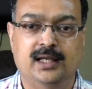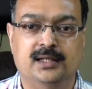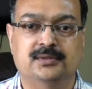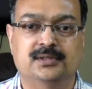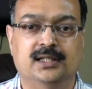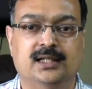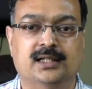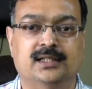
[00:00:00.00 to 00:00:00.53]
I
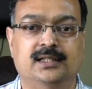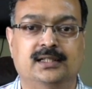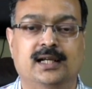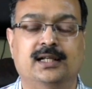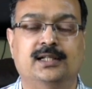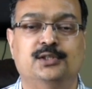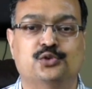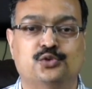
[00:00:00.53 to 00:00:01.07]
have selected
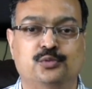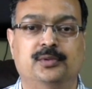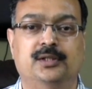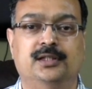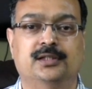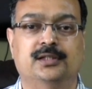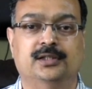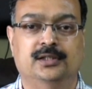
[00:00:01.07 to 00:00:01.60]
that
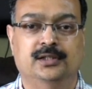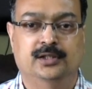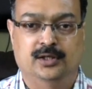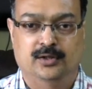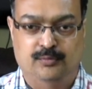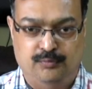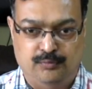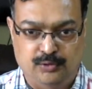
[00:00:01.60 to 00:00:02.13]
instrument
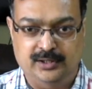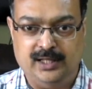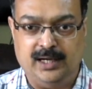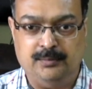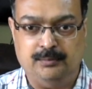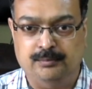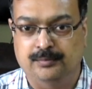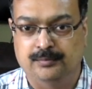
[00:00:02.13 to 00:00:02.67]
for
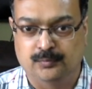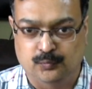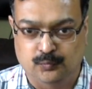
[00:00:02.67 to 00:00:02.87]
that